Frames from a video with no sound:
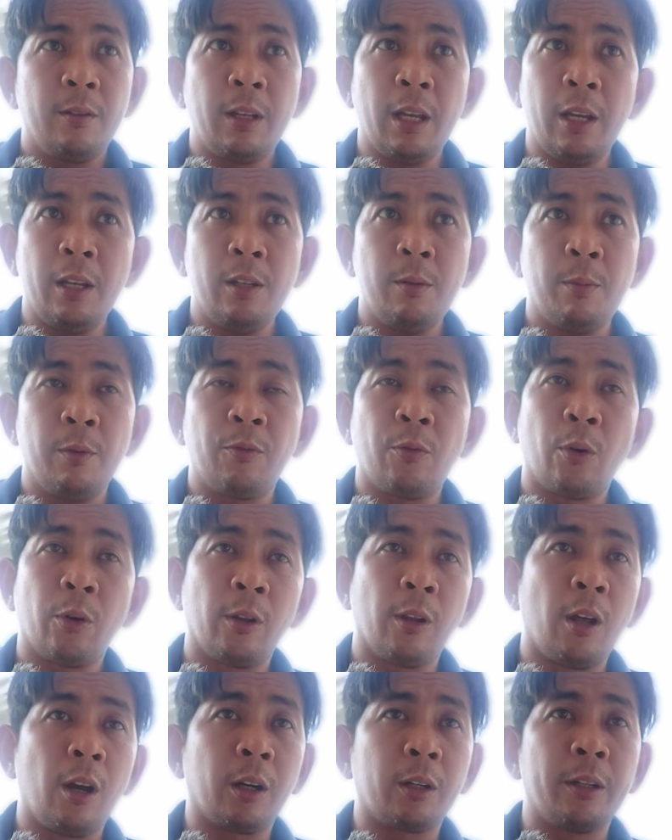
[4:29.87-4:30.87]
Days before
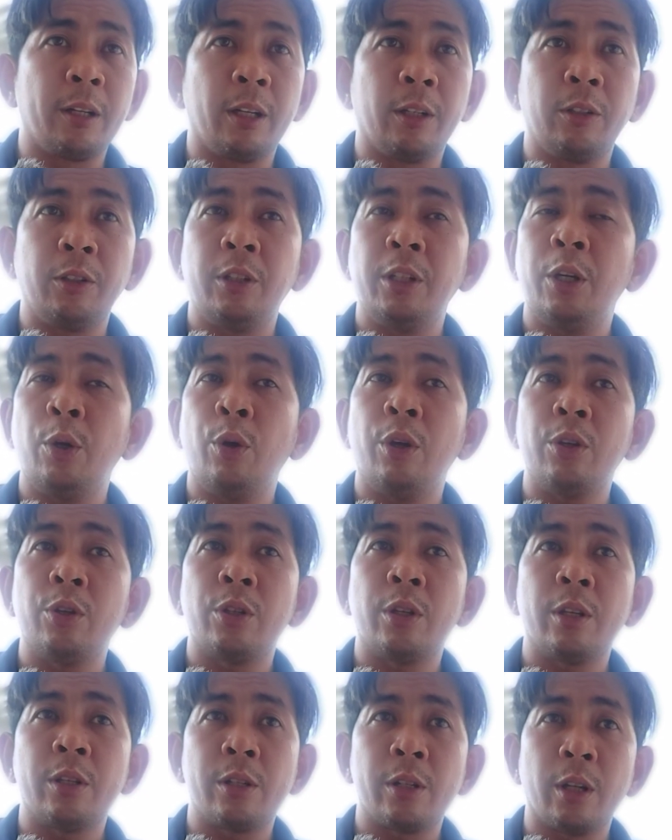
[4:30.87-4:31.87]
lockdown, the
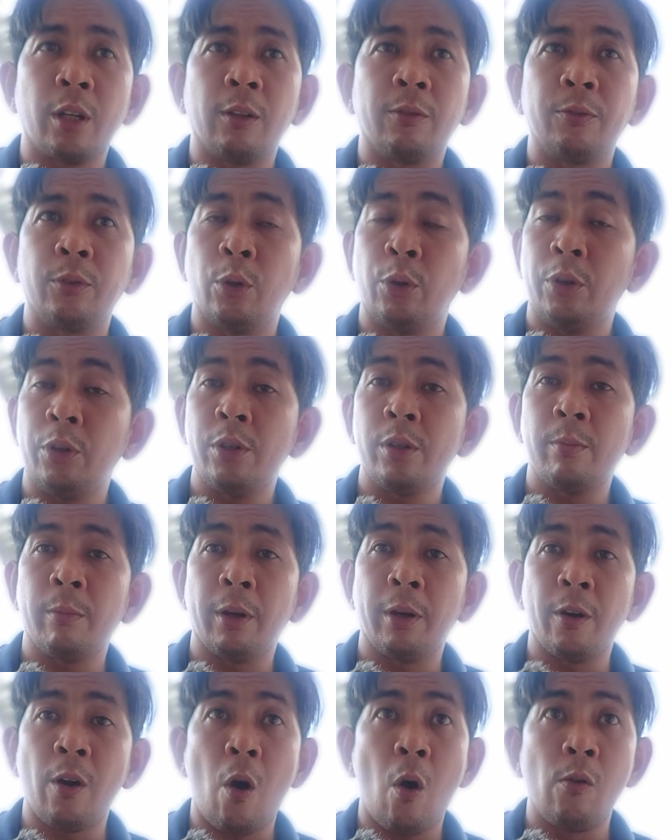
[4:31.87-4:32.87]
DOH itself noticed
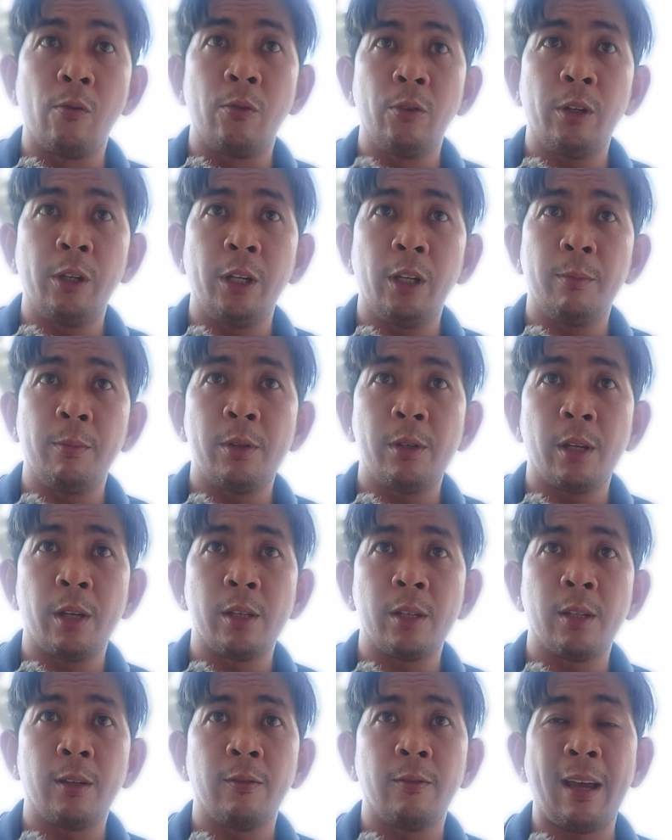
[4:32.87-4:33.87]
my overly
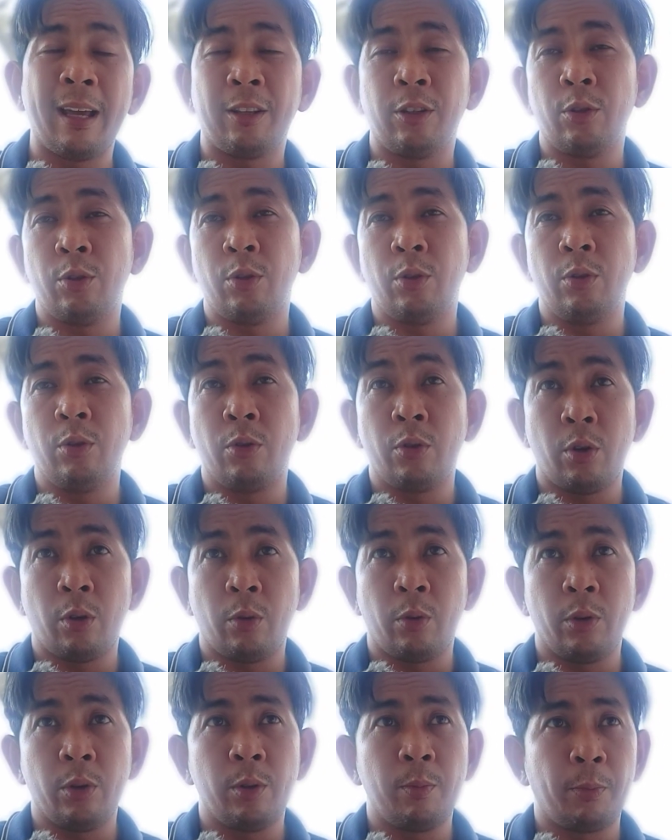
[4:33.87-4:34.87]
obsessive attitude
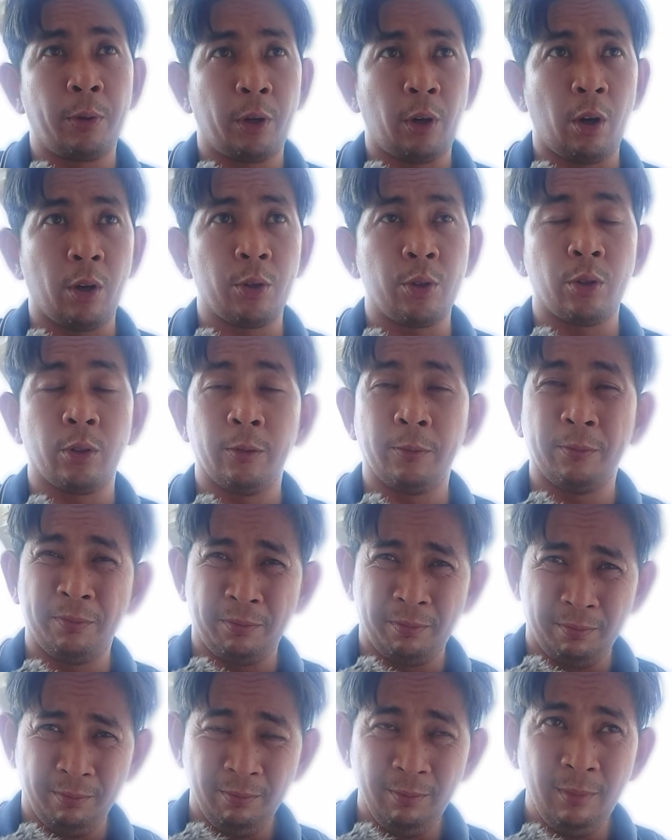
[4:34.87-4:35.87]
towards precaution.
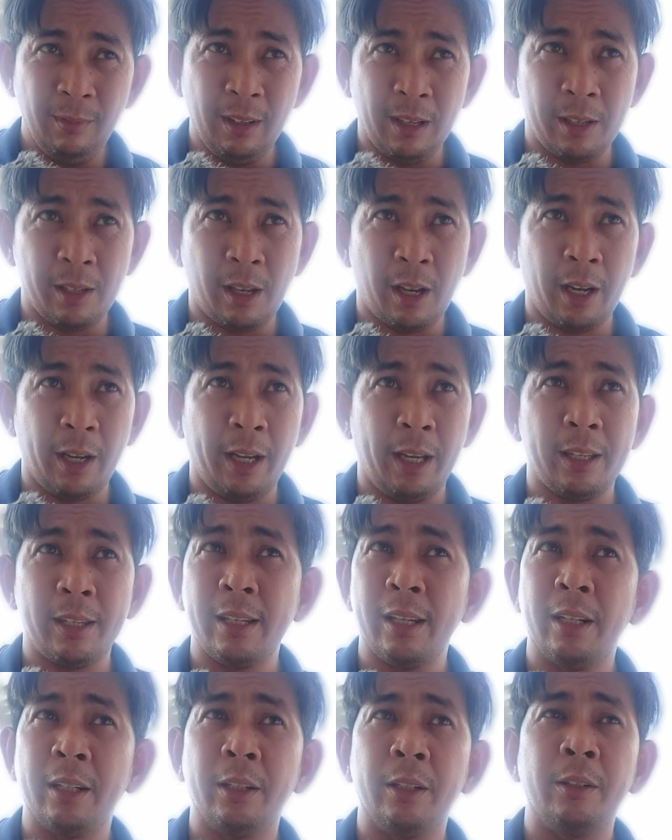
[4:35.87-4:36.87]
As I
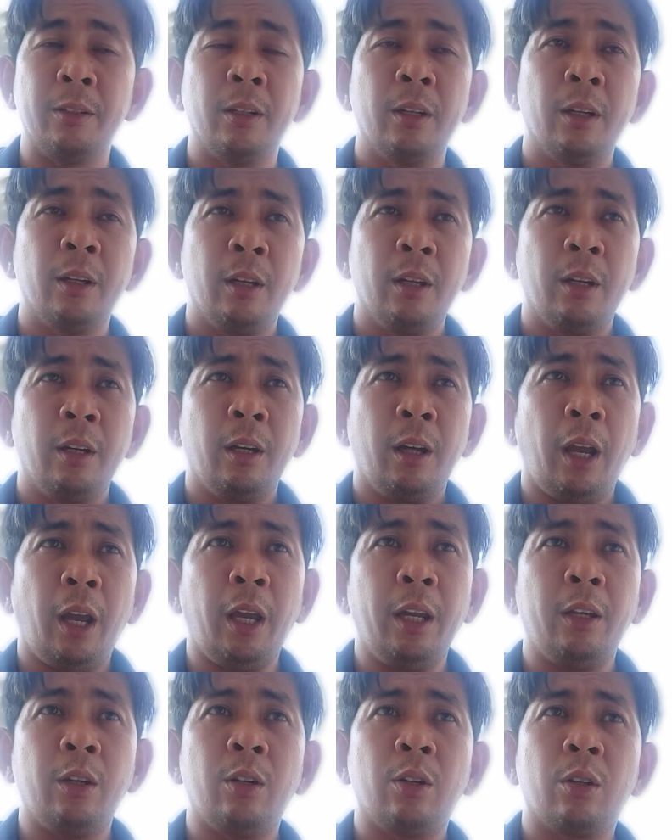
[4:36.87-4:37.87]
attended
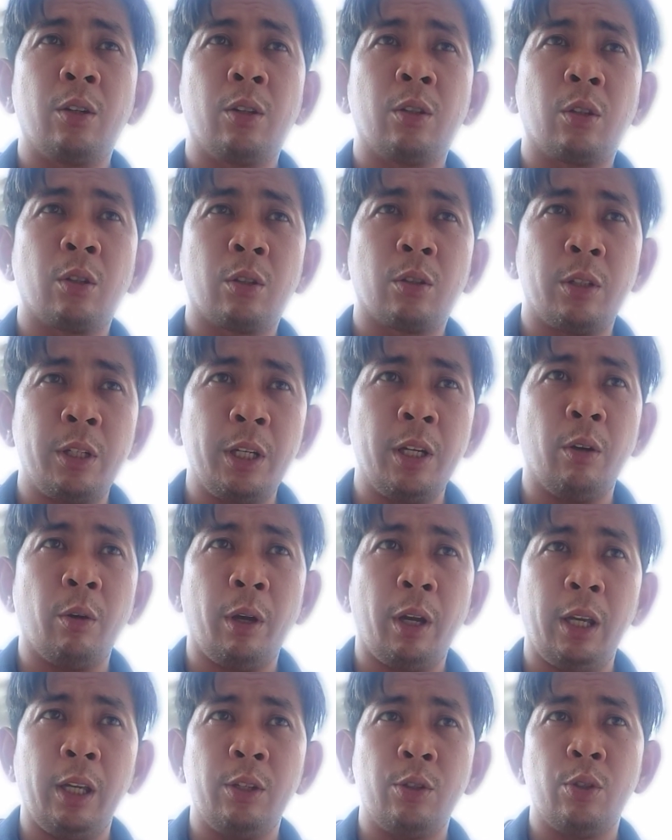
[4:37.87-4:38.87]
a
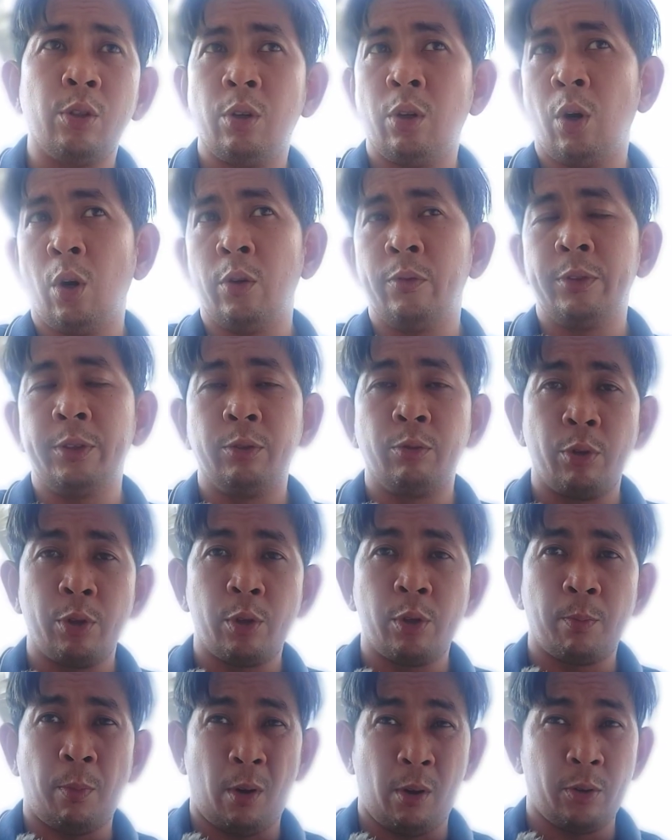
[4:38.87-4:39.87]
DOH COVID
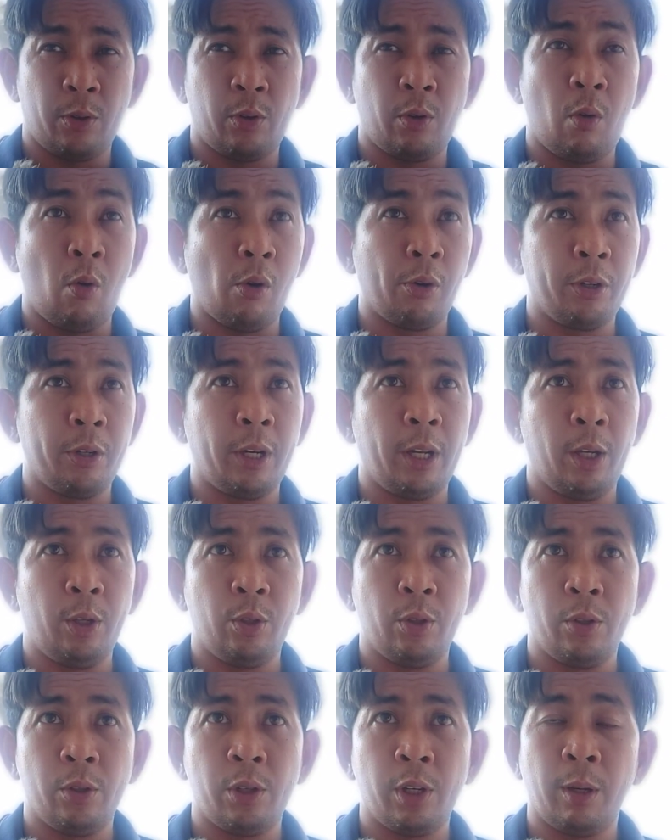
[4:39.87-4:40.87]
response
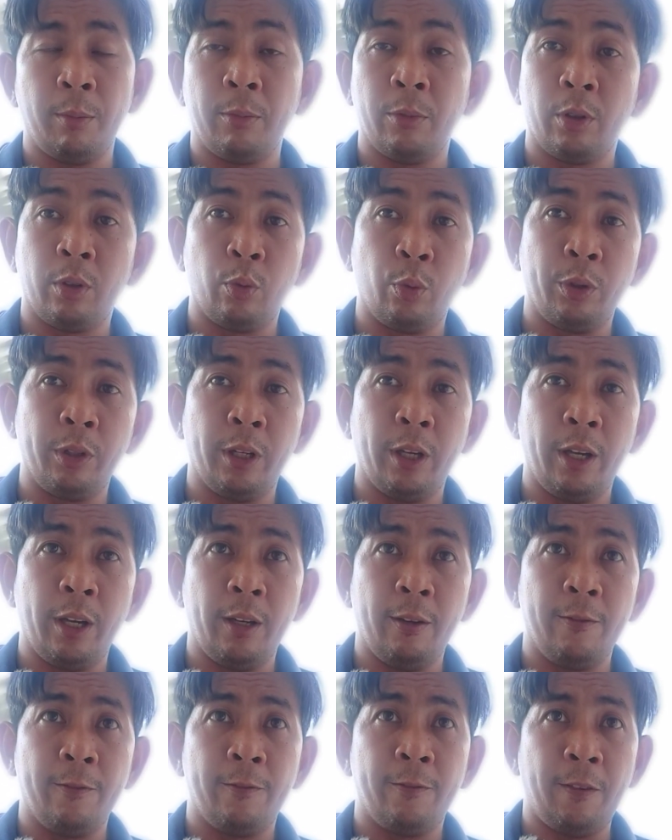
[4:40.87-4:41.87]
coordination seminar with
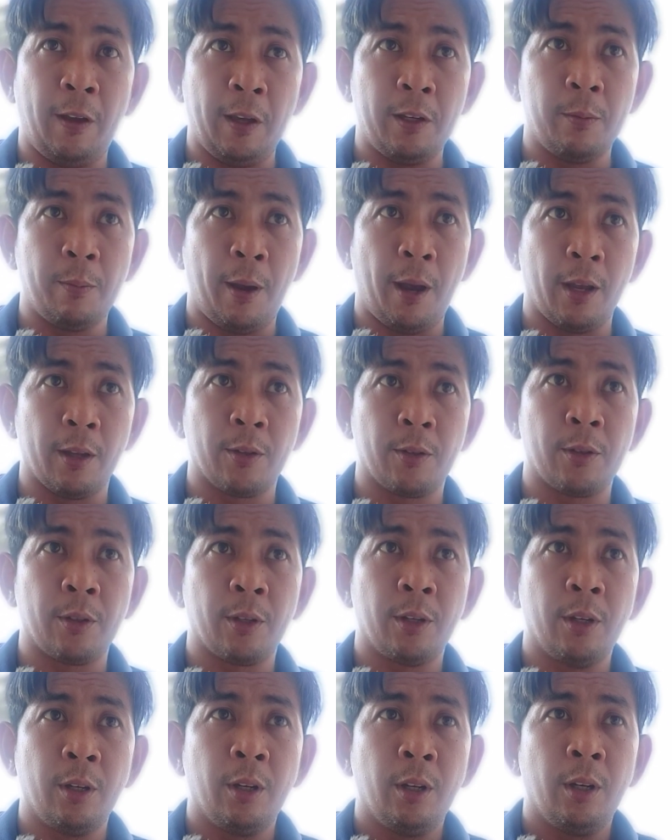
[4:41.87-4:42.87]
a face mask,
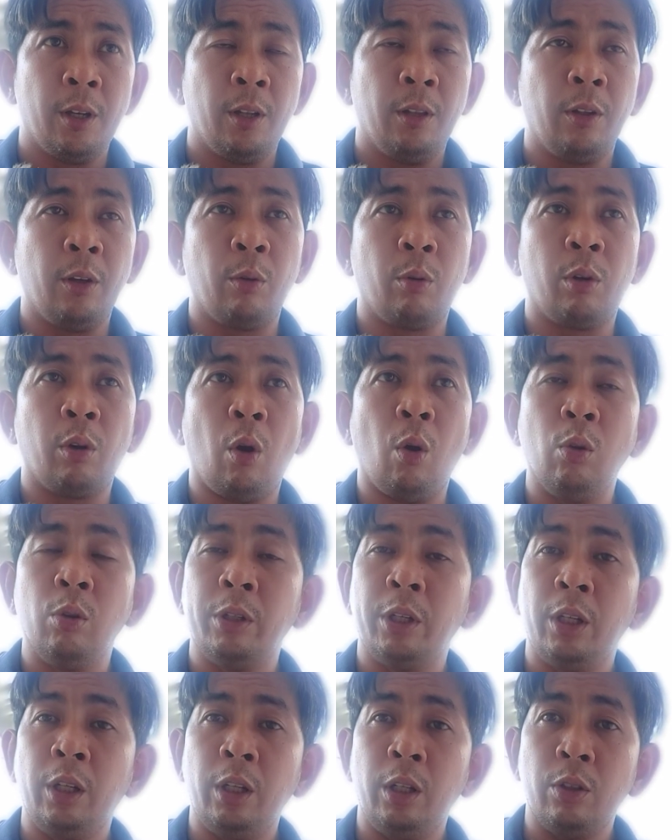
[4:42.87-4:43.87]
there were
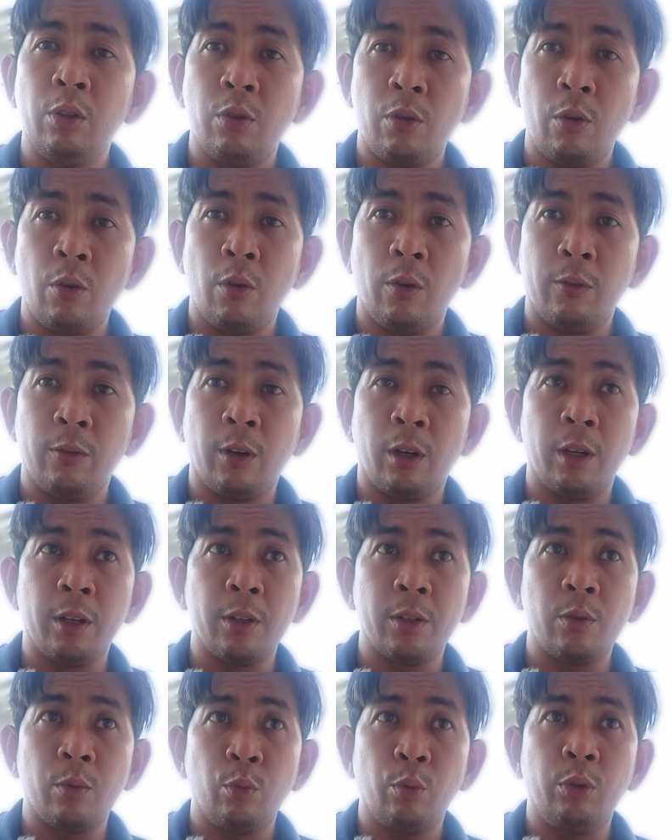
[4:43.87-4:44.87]
only 2 of
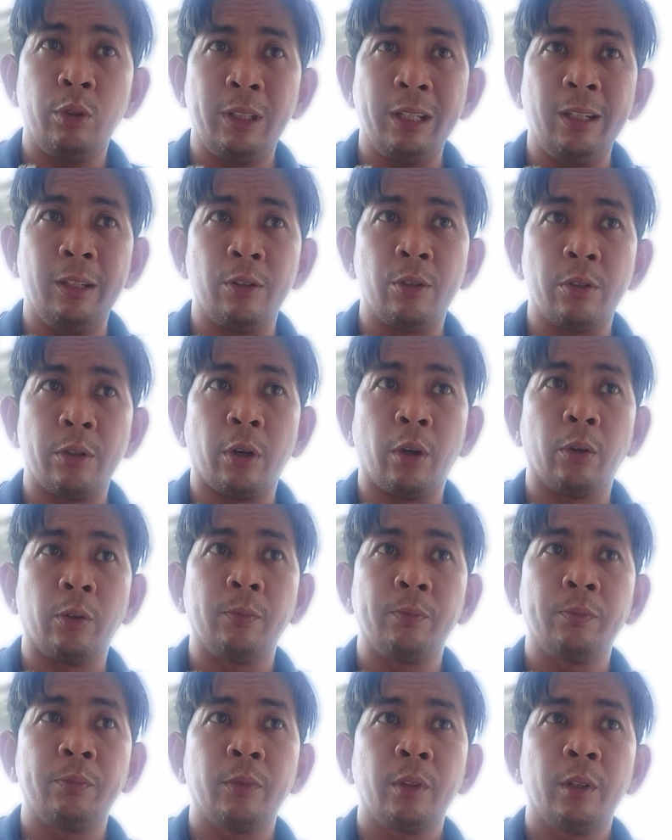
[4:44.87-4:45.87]
us who did so.